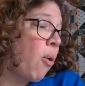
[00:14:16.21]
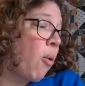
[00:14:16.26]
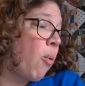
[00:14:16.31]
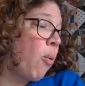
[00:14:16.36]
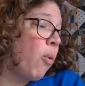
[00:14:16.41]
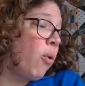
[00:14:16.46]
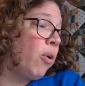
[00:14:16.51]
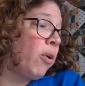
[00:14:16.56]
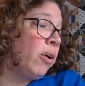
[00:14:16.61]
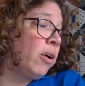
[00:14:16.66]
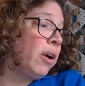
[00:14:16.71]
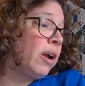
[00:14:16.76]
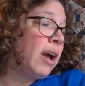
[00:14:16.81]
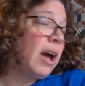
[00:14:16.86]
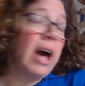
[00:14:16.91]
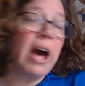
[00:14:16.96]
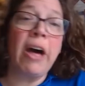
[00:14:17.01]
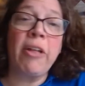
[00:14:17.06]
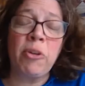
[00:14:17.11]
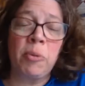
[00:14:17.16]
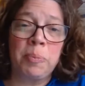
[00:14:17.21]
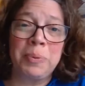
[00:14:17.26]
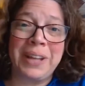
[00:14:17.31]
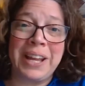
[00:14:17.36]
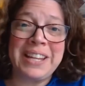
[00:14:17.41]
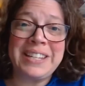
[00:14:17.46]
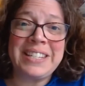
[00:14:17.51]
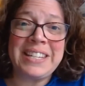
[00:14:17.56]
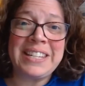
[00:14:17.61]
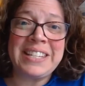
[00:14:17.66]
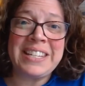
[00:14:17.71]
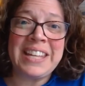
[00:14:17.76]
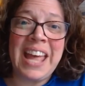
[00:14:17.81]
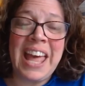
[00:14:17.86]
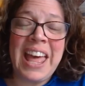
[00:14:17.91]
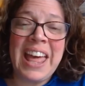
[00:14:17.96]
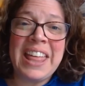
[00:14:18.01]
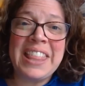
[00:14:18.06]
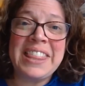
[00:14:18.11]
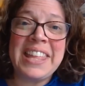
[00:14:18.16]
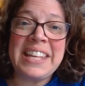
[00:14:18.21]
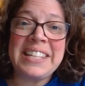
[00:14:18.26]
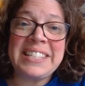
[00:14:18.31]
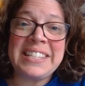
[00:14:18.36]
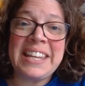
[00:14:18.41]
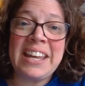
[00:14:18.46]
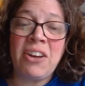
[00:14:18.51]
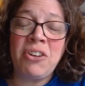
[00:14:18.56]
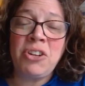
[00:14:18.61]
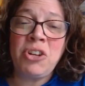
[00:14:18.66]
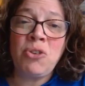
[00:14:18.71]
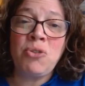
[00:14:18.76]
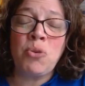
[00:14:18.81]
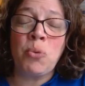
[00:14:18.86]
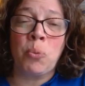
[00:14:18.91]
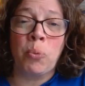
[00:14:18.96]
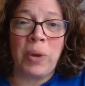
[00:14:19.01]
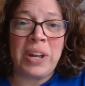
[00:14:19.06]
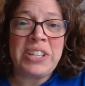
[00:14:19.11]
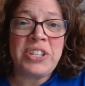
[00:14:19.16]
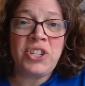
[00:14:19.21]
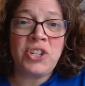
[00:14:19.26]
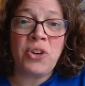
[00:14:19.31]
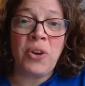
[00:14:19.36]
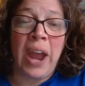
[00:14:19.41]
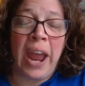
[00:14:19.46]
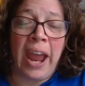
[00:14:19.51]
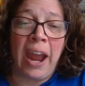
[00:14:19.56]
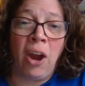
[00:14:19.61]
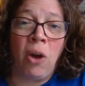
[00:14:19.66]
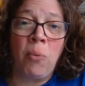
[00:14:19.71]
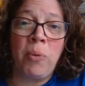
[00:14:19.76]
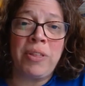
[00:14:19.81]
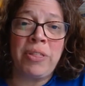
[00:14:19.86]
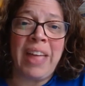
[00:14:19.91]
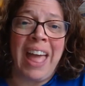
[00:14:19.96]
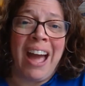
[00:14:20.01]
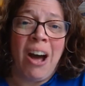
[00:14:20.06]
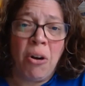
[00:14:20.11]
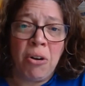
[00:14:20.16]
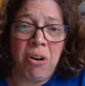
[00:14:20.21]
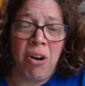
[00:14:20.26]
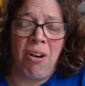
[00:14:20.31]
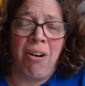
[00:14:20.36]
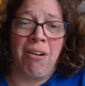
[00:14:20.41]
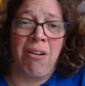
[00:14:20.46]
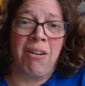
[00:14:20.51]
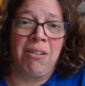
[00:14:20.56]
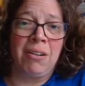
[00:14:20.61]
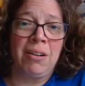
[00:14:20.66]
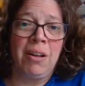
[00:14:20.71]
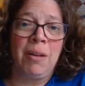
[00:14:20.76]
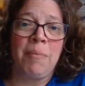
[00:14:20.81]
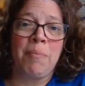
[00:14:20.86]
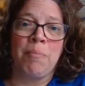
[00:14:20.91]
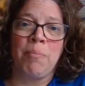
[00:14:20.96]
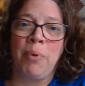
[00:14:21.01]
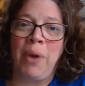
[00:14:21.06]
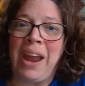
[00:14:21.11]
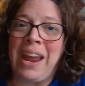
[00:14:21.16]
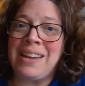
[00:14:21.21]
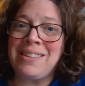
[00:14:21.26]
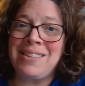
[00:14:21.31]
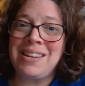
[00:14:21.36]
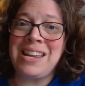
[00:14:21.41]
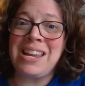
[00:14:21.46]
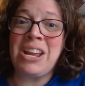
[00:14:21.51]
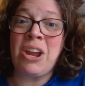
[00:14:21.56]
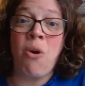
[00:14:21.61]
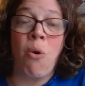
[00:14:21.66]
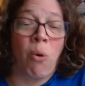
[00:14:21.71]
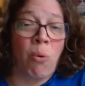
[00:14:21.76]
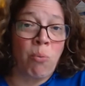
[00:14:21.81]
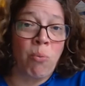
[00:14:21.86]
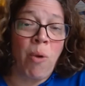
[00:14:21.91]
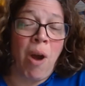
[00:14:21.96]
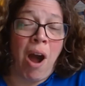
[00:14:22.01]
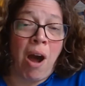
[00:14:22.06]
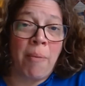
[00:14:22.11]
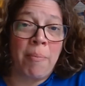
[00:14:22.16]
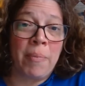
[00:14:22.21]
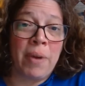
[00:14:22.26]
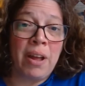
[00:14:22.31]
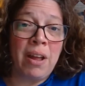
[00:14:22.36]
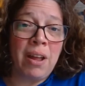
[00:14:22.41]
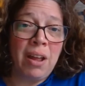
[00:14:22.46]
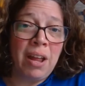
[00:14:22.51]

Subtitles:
or other places that tell you to rinse your hair with alcohol, brandy or rum.